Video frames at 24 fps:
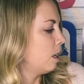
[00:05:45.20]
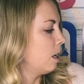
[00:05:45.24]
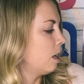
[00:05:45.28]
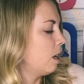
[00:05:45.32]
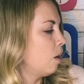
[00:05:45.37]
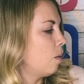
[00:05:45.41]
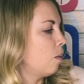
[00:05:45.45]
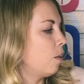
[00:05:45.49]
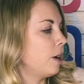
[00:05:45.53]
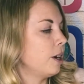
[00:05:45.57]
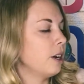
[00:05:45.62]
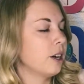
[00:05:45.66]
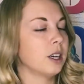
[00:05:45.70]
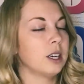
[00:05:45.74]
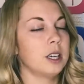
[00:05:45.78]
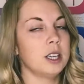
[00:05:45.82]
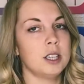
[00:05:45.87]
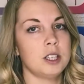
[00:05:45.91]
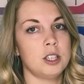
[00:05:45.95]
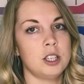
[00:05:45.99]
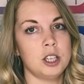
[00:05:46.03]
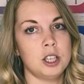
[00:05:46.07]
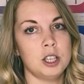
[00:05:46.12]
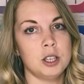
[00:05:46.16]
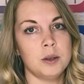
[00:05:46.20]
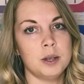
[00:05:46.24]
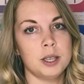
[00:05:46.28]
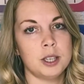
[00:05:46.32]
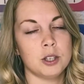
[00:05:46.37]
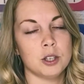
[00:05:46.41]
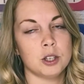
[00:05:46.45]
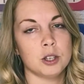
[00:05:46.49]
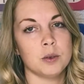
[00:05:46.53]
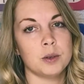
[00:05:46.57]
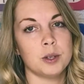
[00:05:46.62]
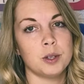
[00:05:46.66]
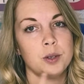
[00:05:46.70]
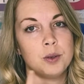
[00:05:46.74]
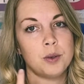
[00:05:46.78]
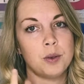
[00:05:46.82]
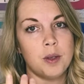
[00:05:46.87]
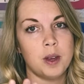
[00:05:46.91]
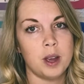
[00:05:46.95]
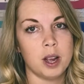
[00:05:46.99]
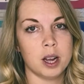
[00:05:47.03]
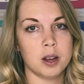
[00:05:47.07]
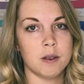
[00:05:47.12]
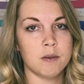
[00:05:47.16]
What you're gonna do is you're going to
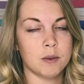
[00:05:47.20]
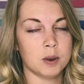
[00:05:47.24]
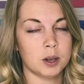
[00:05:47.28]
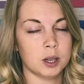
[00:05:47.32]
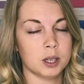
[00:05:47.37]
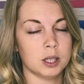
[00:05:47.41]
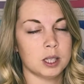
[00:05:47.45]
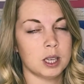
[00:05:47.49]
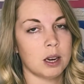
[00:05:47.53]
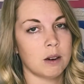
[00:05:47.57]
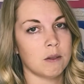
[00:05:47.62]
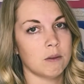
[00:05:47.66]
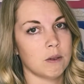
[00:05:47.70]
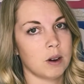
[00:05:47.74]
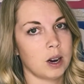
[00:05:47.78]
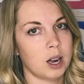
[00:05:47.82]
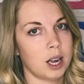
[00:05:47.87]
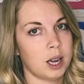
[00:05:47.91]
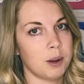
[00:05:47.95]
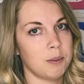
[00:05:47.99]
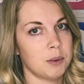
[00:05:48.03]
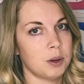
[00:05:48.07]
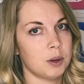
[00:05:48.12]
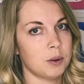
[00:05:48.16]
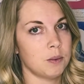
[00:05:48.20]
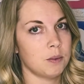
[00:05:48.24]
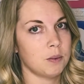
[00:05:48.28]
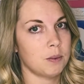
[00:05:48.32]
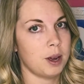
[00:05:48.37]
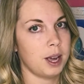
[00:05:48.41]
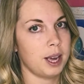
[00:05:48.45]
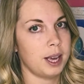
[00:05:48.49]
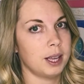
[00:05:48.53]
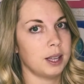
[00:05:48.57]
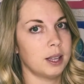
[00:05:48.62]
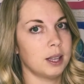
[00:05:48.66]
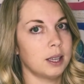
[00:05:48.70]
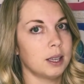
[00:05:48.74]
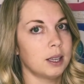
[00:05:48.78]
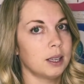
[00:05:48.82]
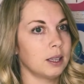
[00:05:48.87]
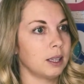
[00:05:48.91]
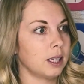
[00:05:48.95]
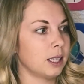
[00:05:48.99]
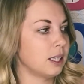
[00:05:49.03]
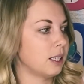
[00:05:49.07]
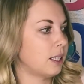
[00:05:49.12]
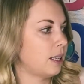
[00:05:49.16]
think of words that rhyme with,
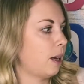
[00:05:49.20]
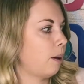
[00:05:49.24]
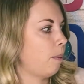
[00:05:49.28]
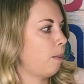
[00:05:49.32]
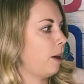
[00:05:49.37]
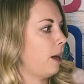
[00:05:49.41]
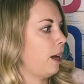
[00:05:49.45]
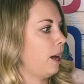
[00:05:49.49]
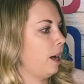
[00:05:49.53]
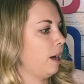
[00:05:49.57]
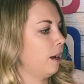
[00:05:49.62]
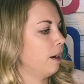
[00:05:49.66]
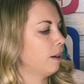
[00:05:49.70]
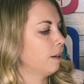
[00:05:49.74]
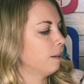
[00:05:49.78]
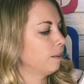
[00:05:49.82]
let's say, pig.